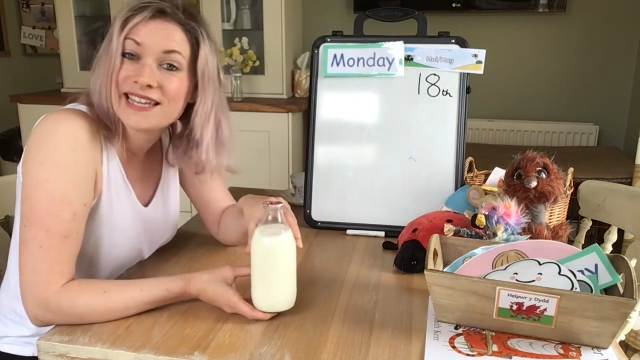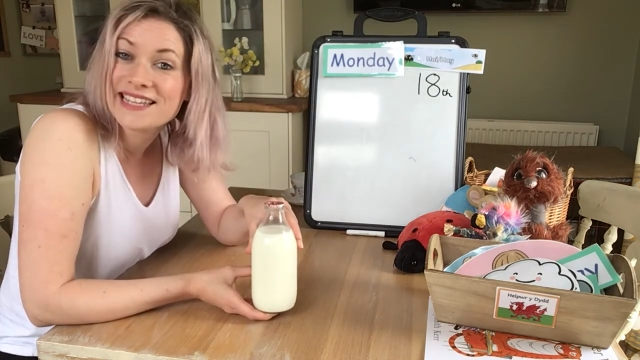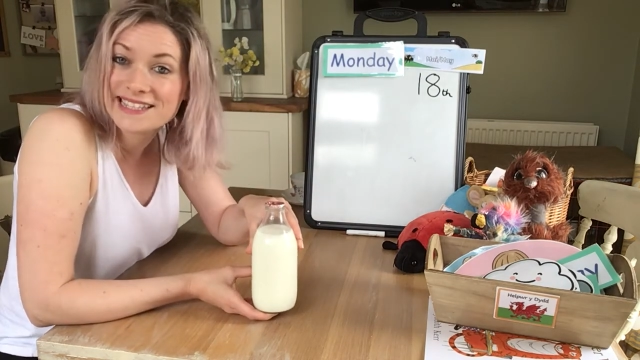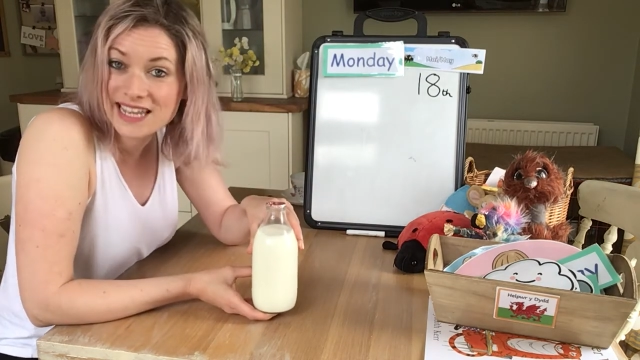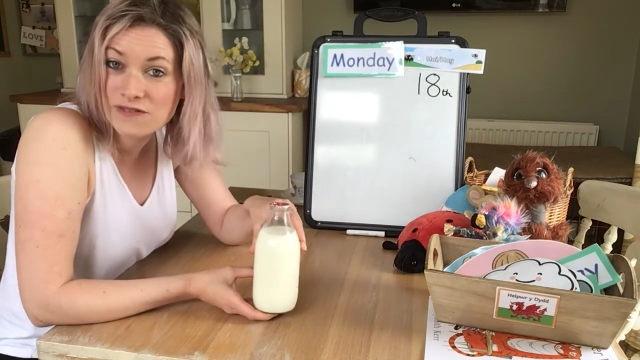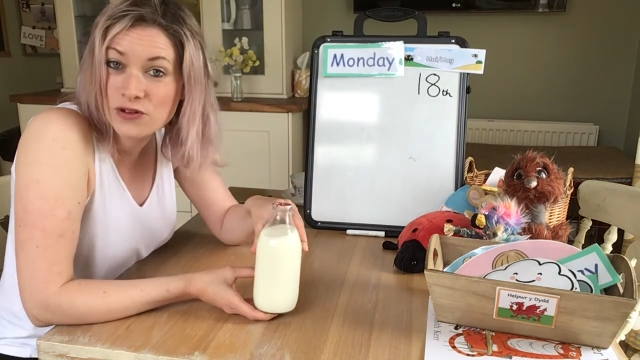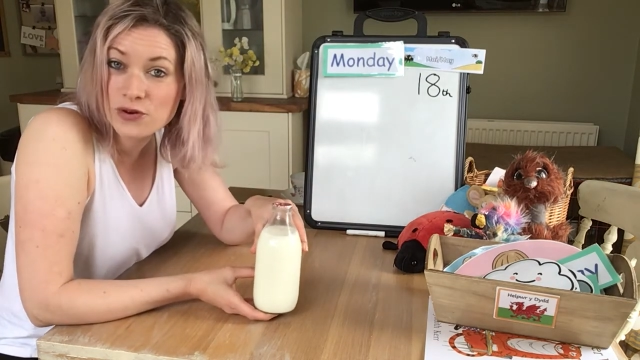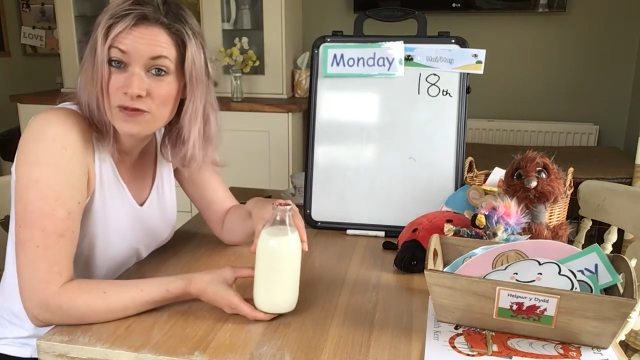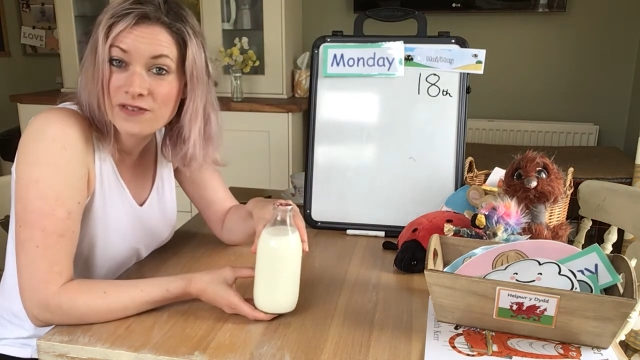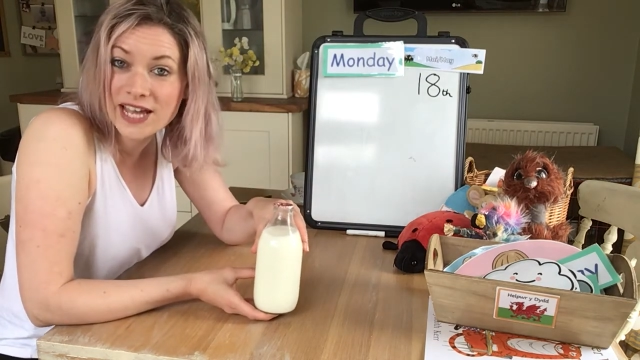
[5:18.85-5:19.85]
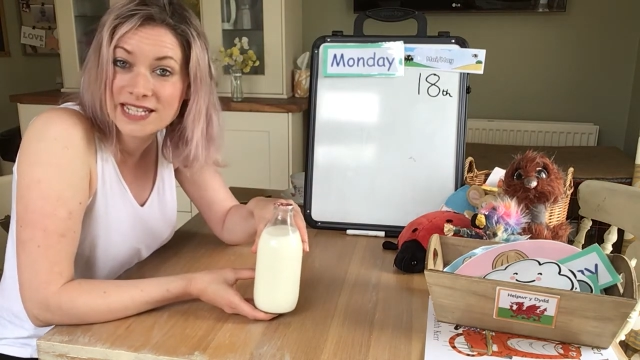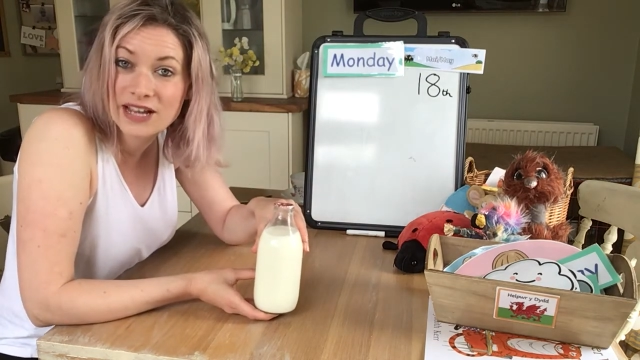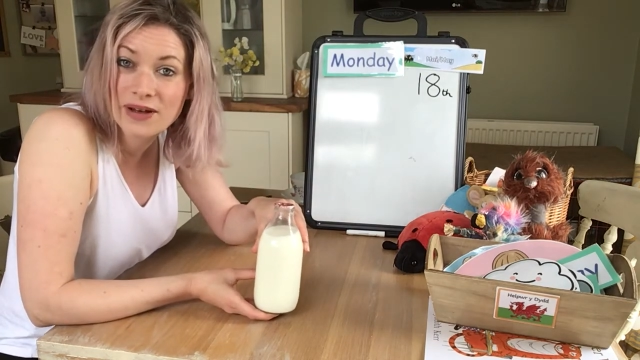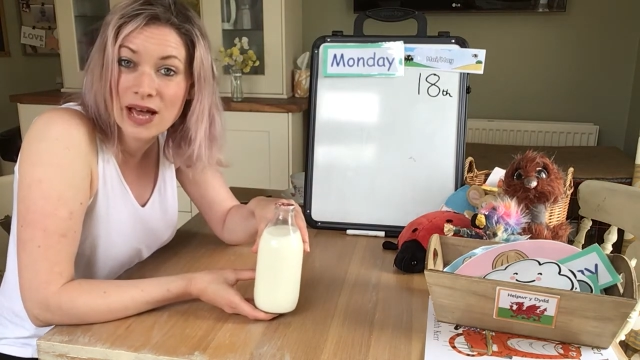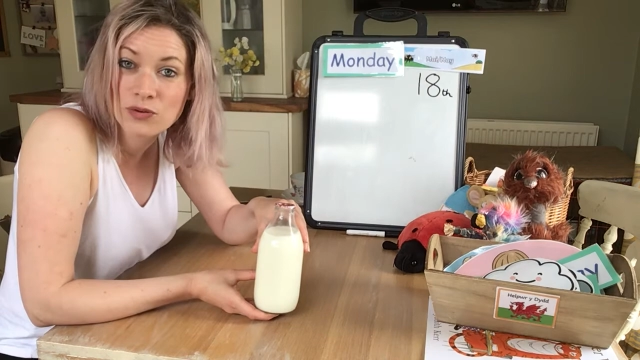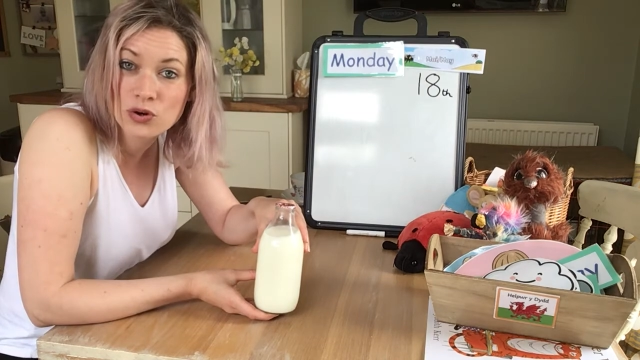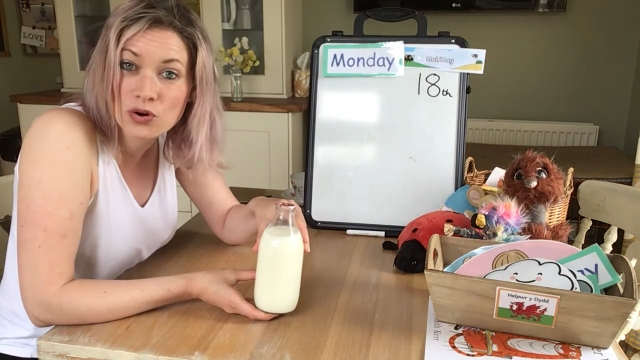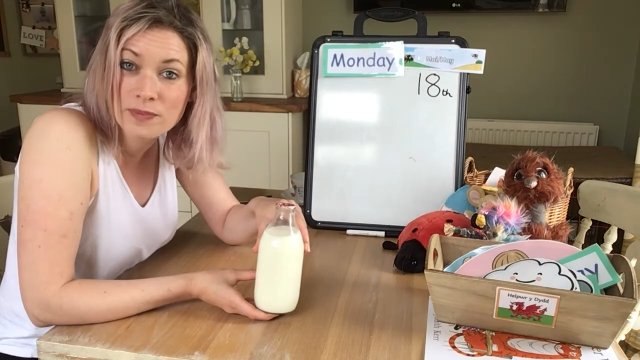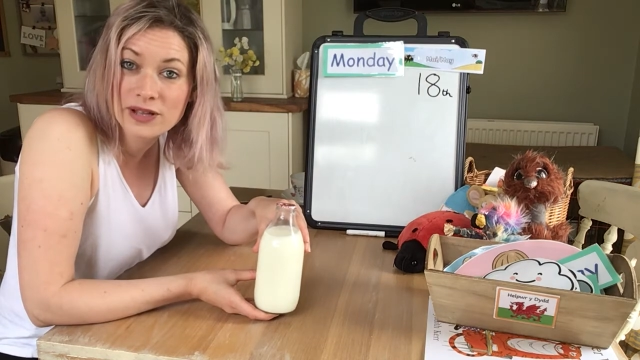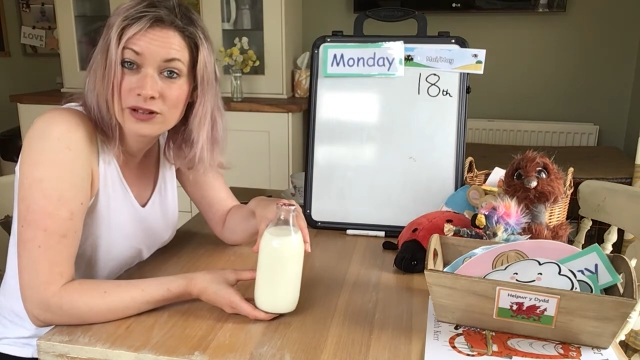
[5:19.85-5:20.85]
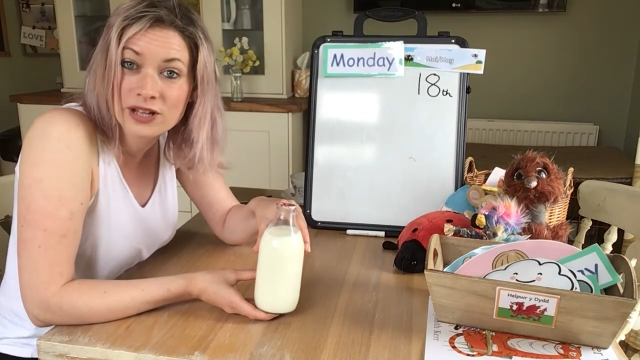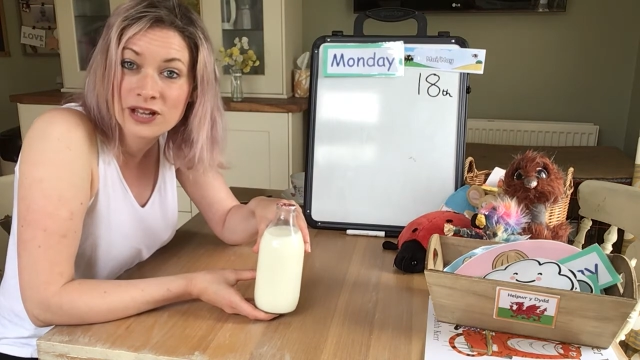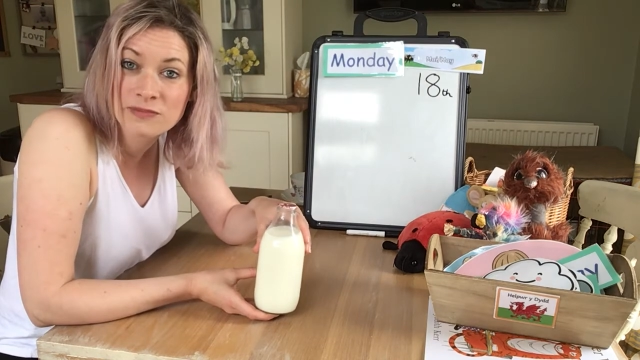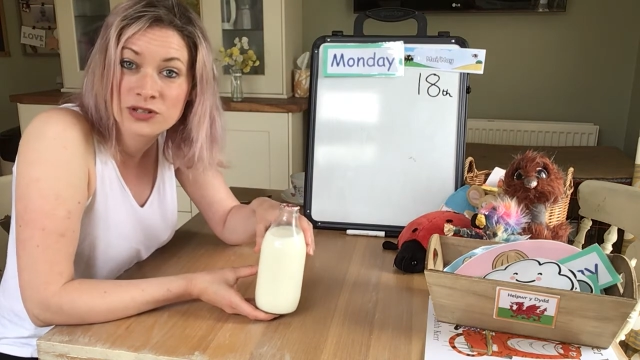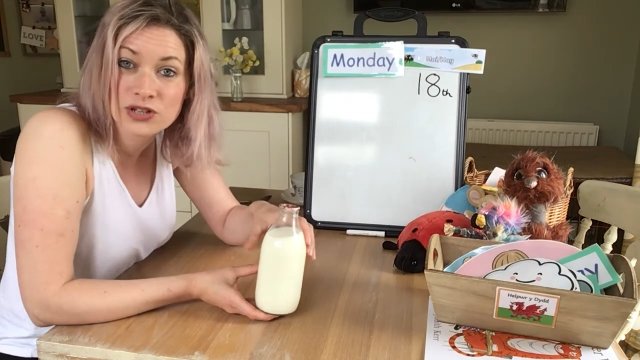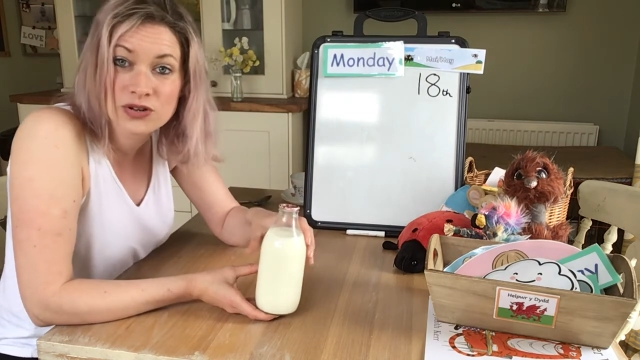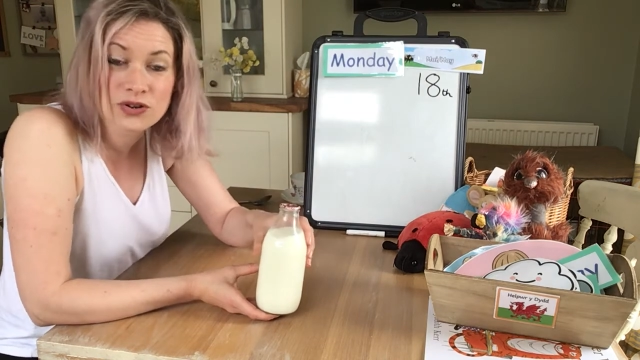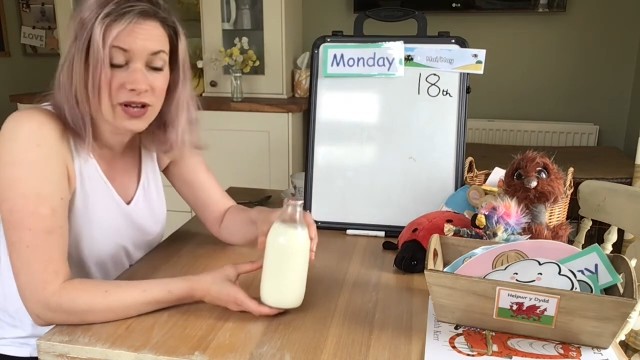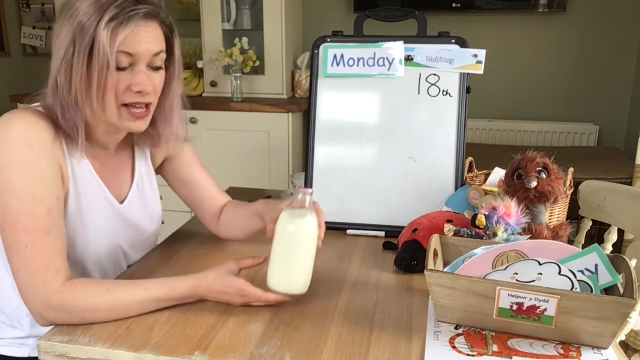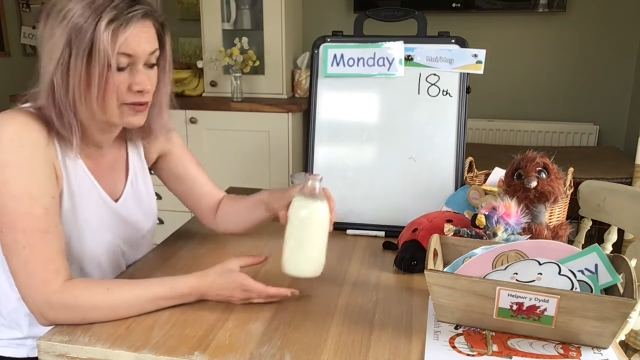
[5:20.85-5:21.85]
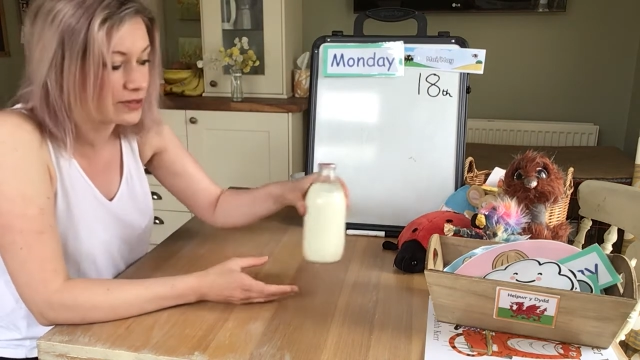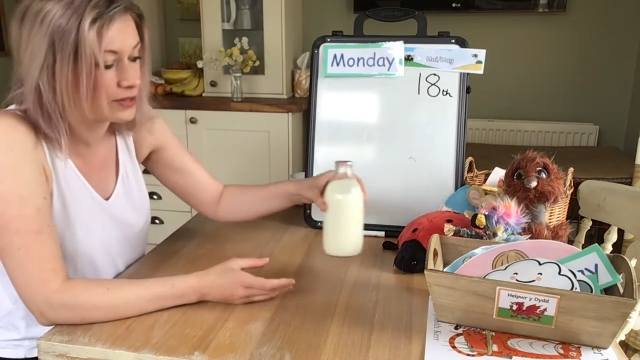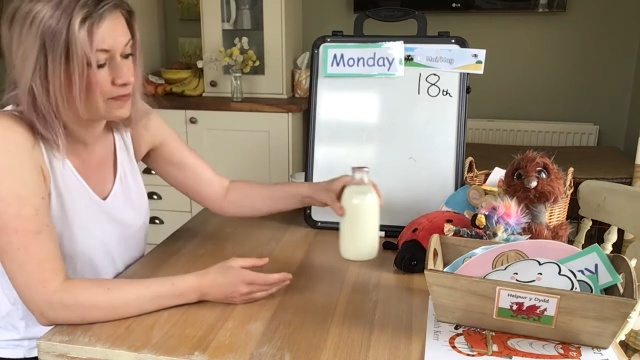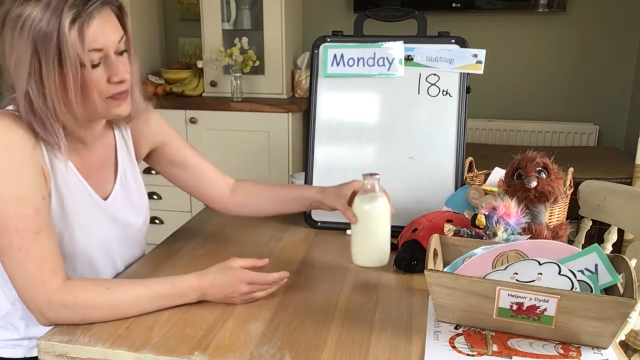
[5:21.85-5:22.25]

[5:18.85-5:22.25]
See if you can find out how your milk comes to your house.